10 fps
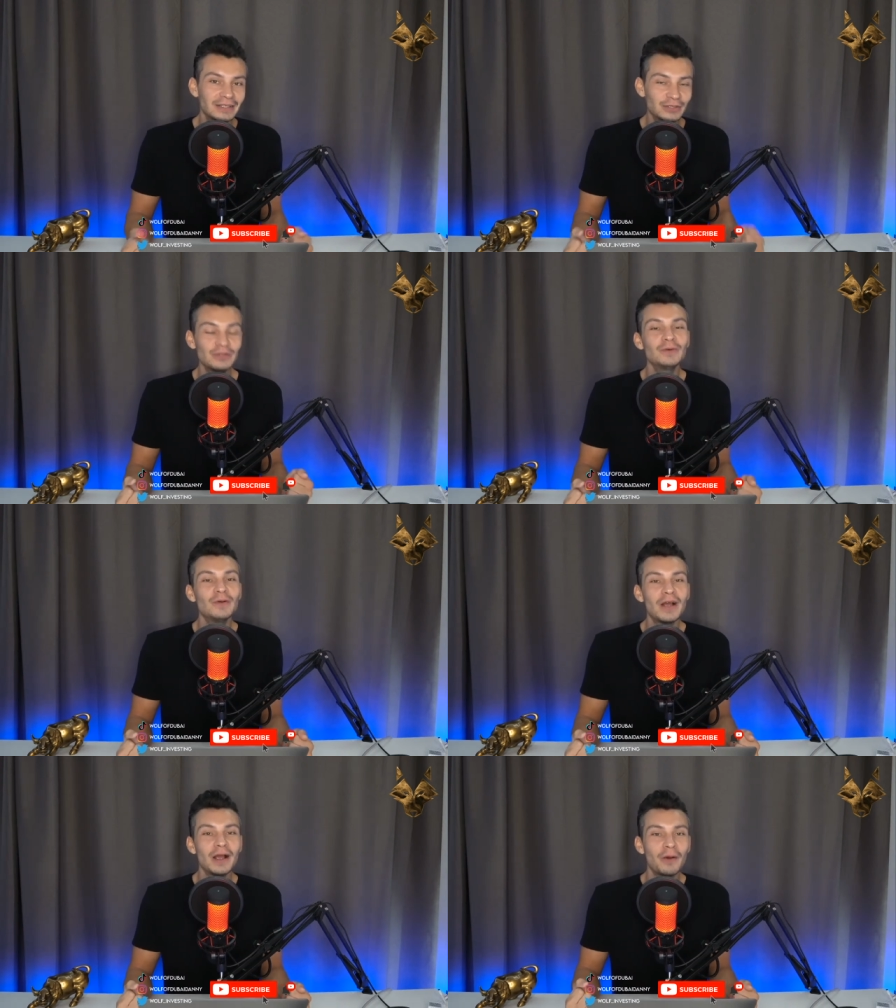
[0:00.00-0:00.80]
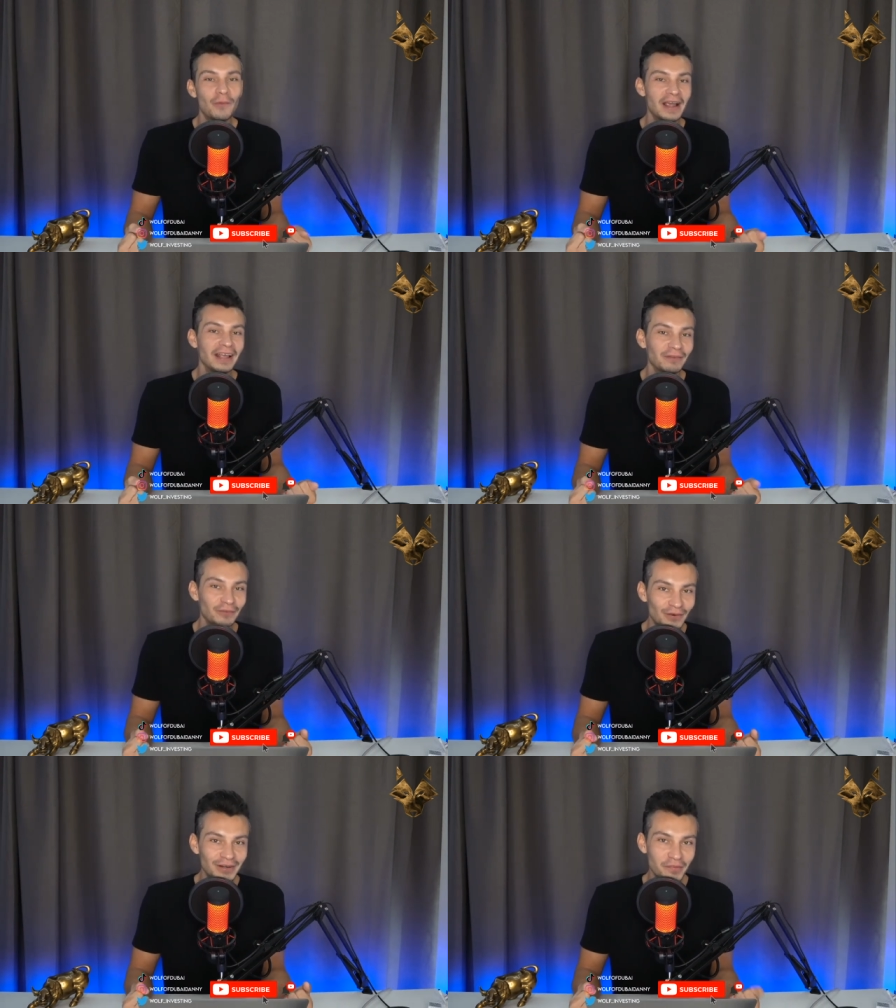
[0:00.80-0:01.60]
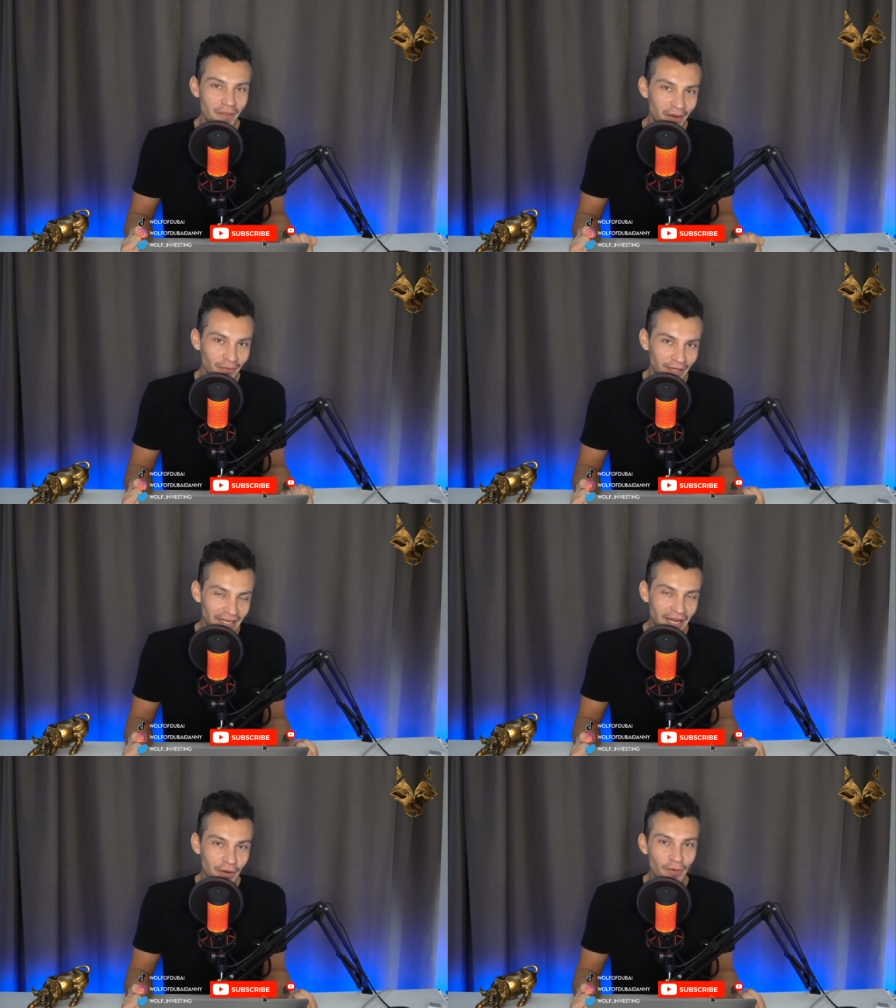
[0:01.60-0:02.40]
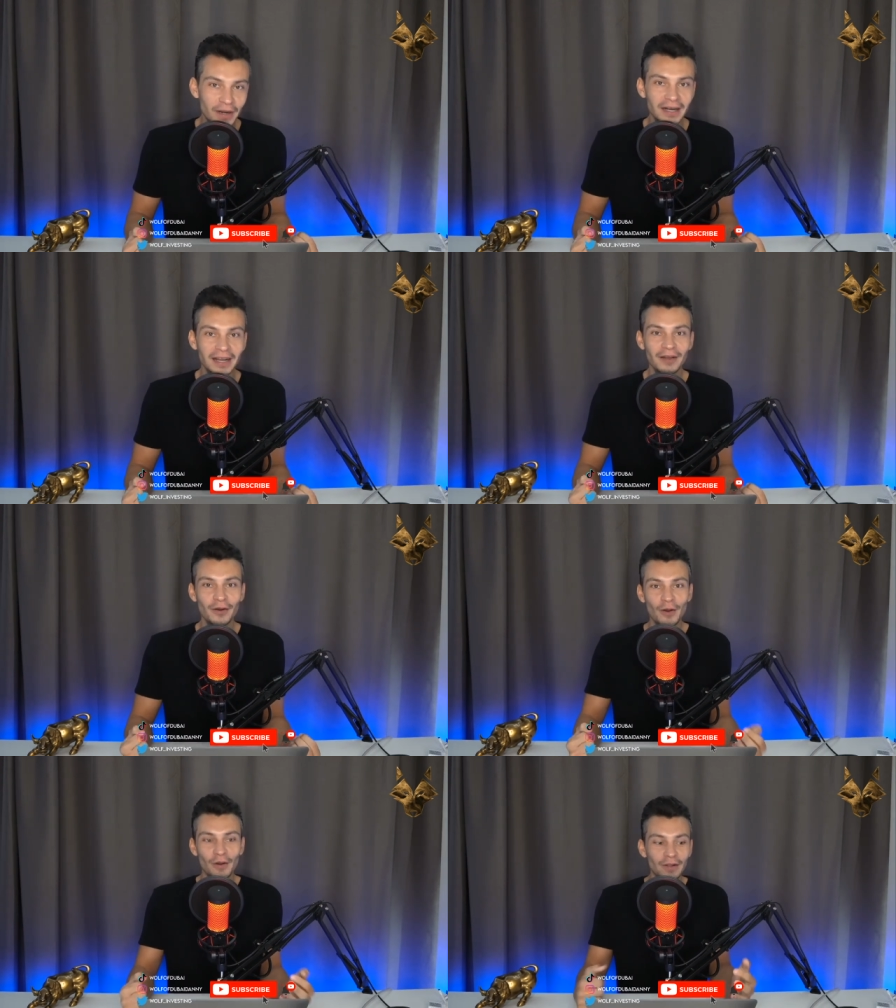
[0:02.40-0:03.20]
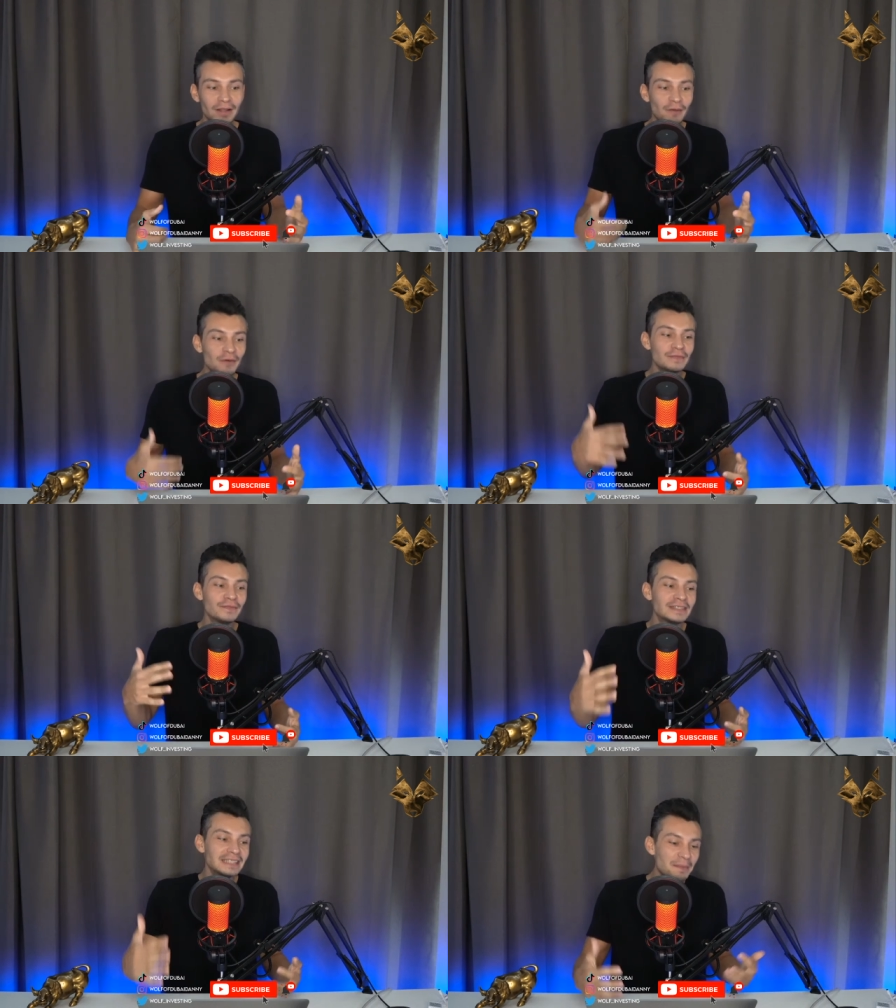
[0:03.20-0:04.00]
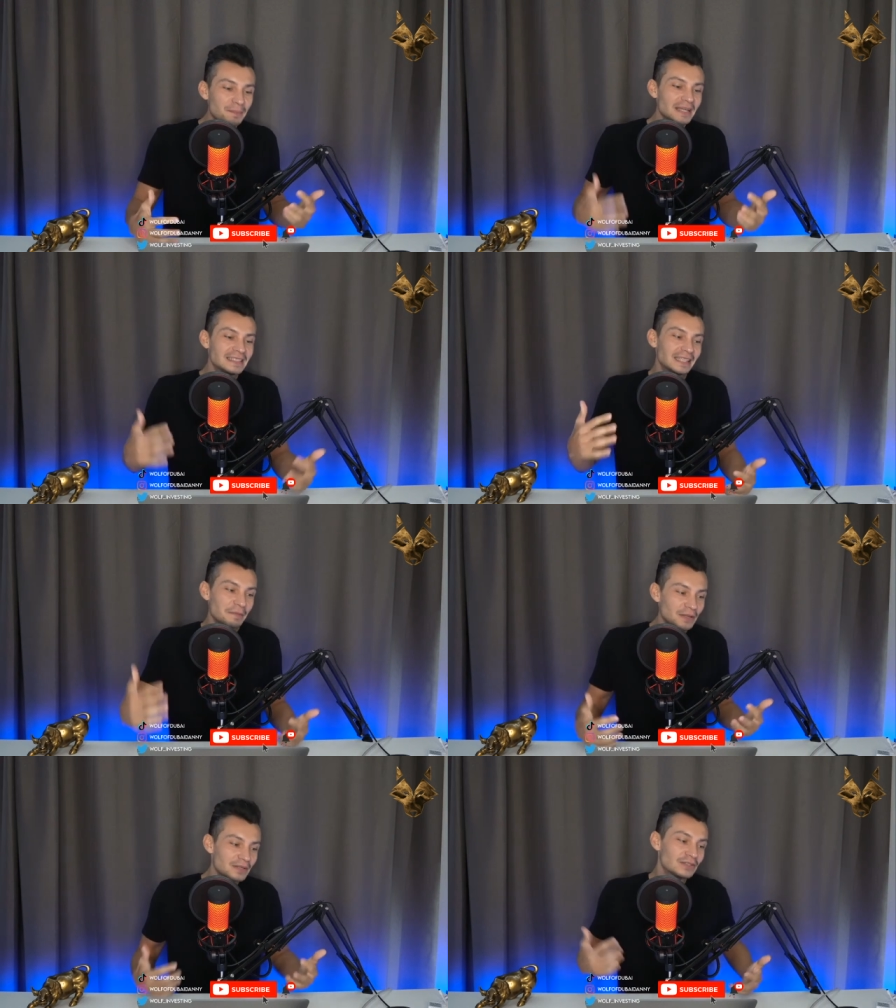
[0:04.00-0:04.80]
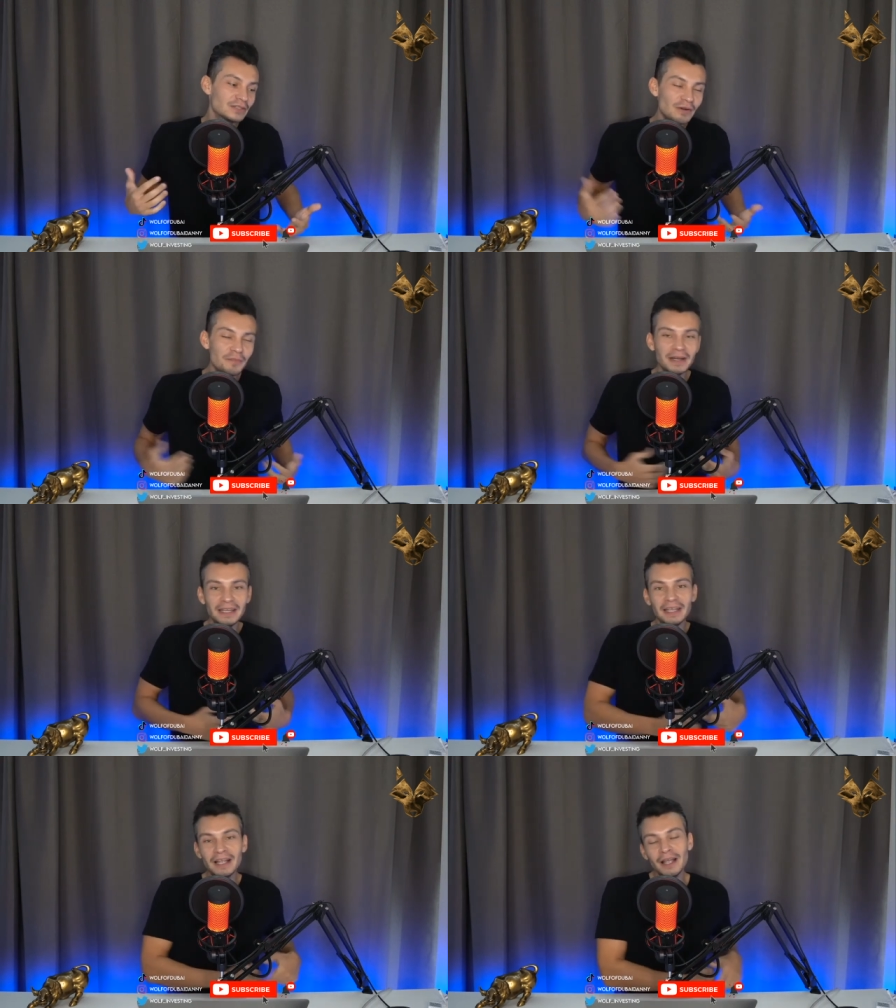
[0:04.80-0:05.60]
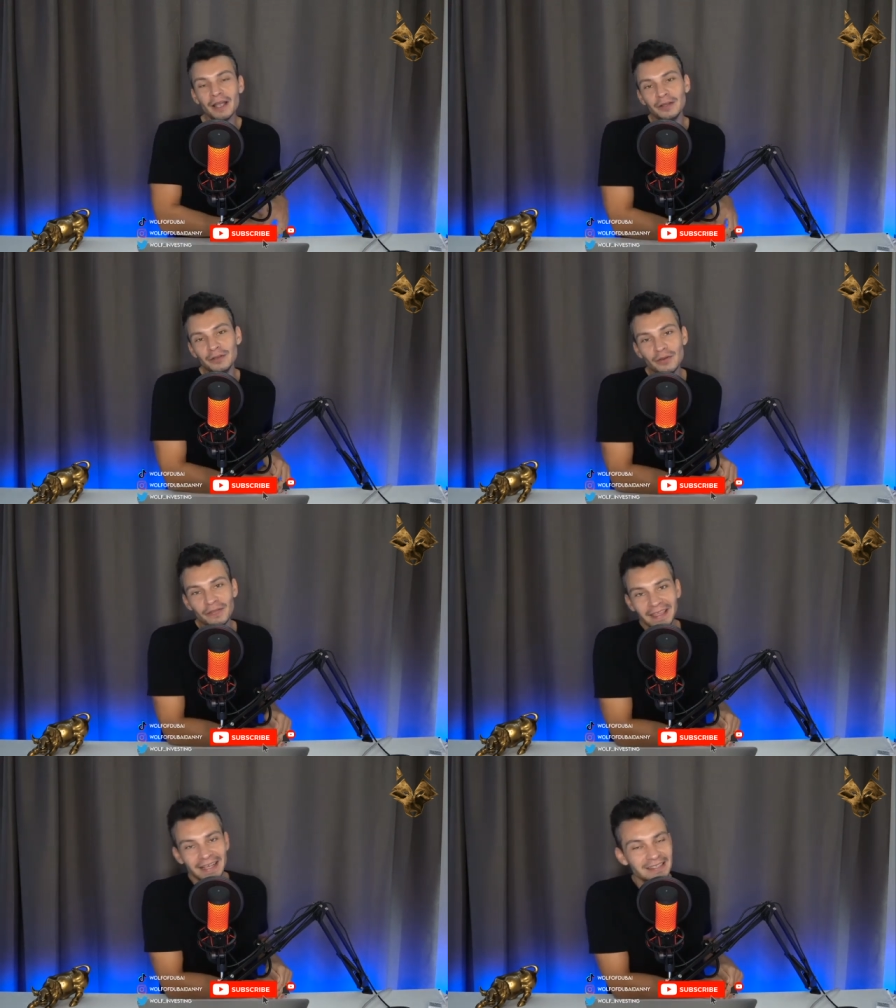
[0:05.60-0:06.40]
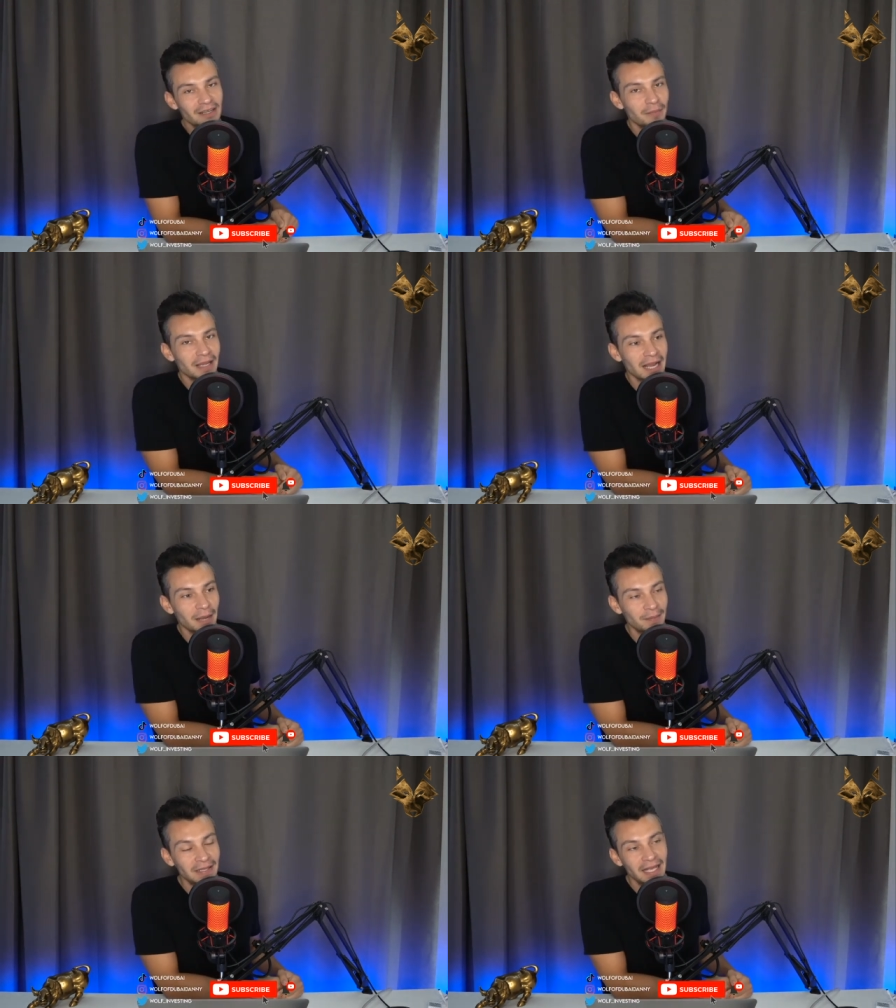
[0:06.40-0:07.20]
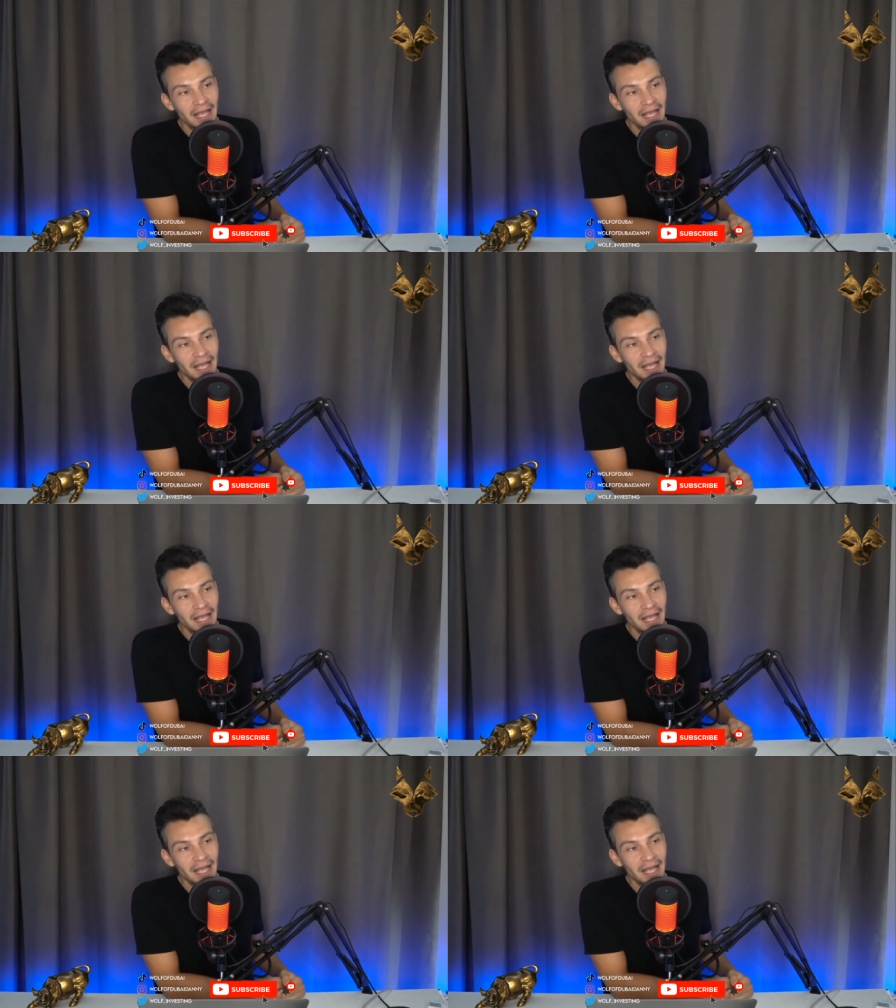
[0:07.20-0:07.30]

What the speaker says: to wait for the battery day where all with step by step, there's so many new things coming up.